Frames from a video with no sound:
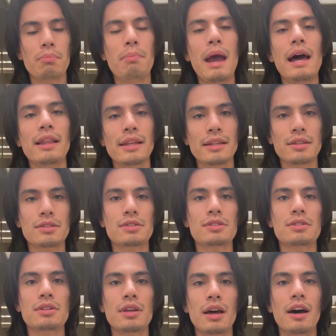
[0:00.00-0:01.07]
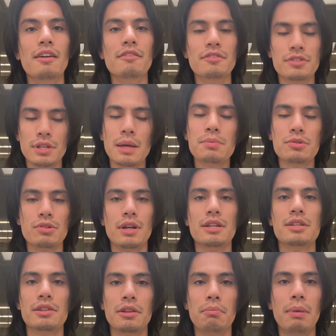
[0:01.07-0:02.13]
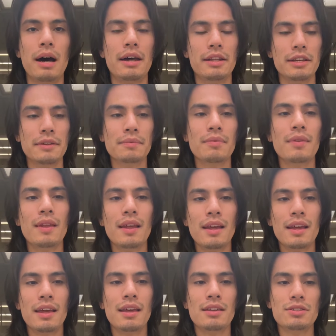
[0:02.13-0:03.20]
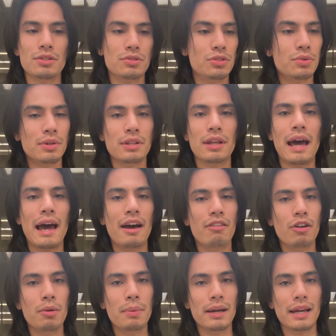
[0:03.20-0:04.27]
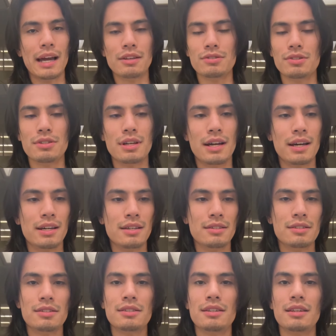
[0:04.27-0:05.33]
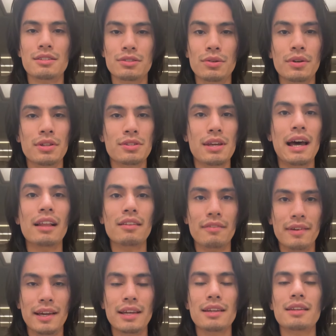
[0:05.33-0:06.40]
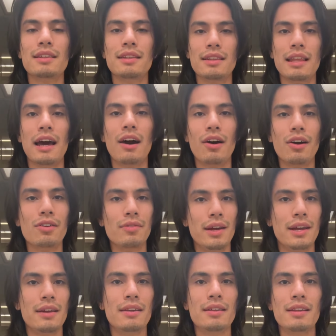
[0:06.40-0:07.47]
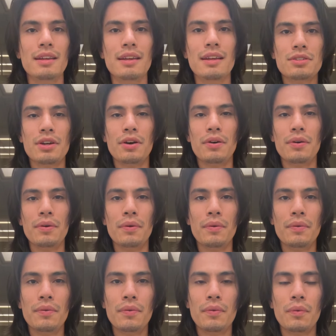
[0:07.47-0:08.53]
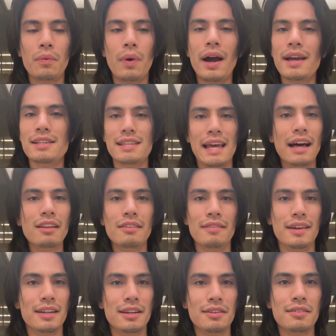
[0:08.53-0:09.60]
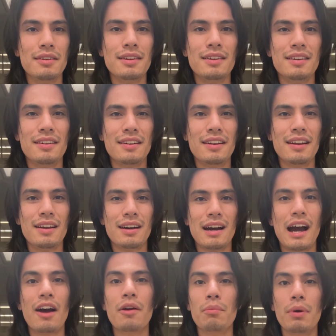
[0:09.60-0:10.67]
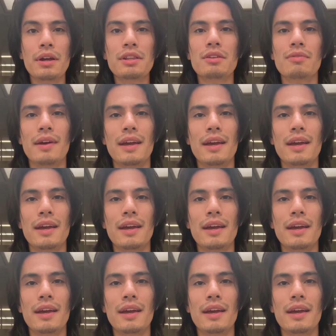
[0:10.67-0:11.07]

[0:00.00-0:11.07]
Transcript: balance of substrates in the body. So, doing that aerobic exercise is going to elevate that heart rate. So, why is it elevated? Our breathing